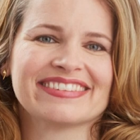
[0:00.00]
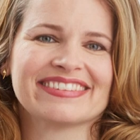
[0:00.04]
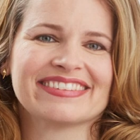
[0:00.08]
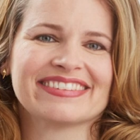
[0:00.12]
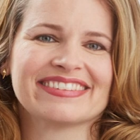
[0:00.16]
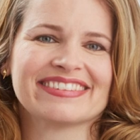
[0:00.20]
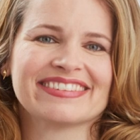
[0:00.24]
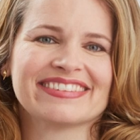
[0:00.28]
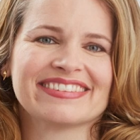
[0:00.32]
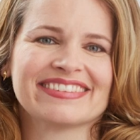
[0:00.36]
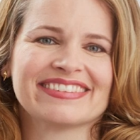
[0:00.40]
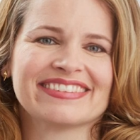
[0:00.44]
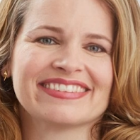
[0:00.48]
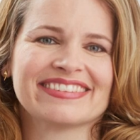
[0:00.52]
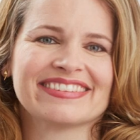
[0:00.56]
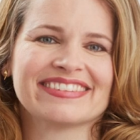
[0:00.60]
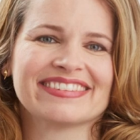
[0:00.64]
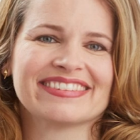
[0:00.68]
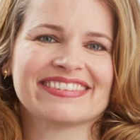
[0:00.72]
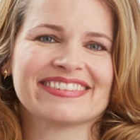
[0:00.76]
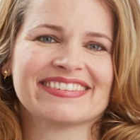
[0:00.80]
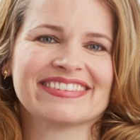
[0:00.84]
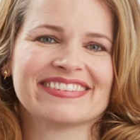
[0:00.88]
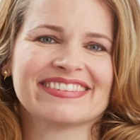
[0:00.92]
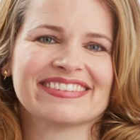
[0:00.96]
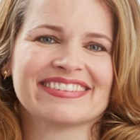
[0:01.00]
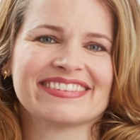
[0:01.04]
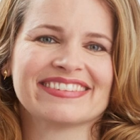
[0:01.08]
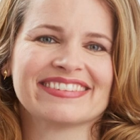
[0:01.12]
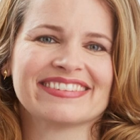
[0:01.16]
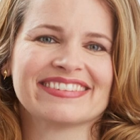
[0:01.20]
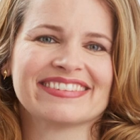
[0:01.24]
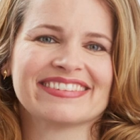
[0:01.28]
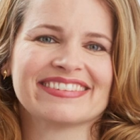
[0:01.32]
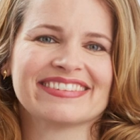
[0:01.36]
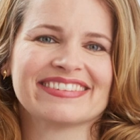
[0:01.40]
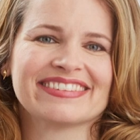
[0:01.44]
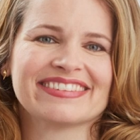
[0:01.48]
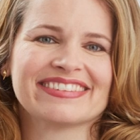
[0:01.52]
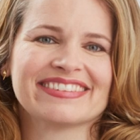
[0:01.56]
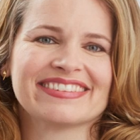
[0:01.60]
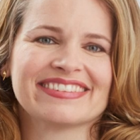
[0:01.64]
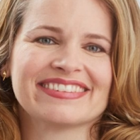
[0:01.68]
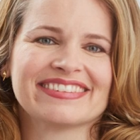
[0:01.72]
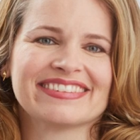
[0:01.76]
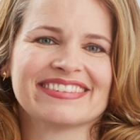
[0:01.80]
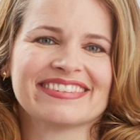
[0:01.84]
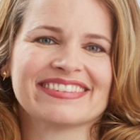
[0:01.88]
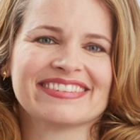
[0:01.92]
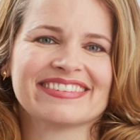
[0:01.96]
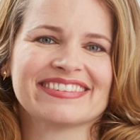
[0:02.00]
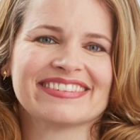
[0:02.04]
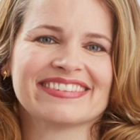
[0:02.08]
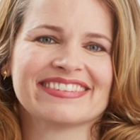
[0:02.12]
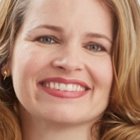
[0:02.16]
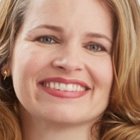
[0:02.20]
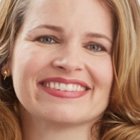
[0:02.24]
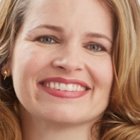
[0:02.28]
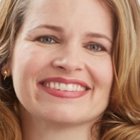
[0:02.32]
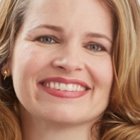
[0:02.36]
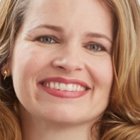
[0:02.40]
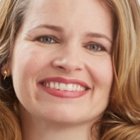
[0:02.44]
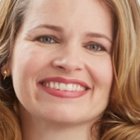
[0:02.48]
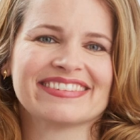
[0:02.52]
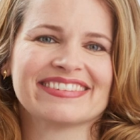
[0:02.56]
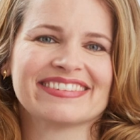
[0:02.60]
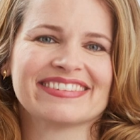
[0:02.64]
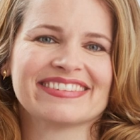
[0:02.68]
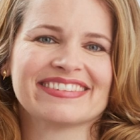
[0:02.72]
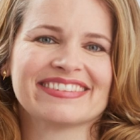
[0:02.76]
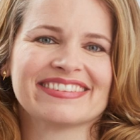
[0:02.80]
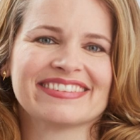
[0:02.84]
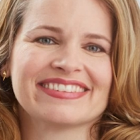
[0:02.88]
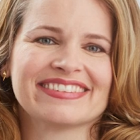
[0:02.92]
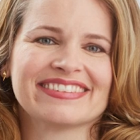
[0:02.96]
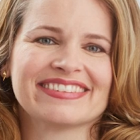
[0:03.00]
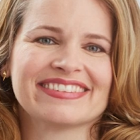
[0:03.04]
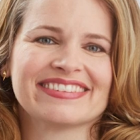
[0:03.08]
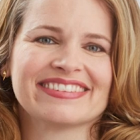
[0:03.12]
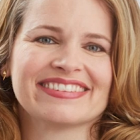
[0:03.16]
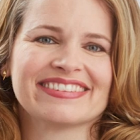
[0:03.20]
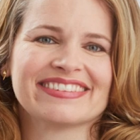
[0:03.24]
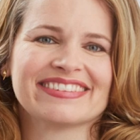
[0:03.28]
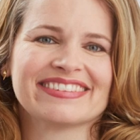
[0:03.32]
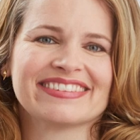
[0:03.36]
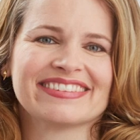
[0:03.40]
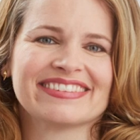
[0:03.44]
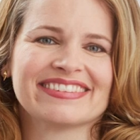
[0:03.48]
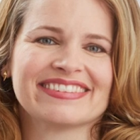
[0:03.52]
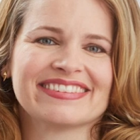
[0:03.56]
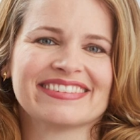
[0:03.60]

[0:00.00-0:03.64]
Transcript: (silent)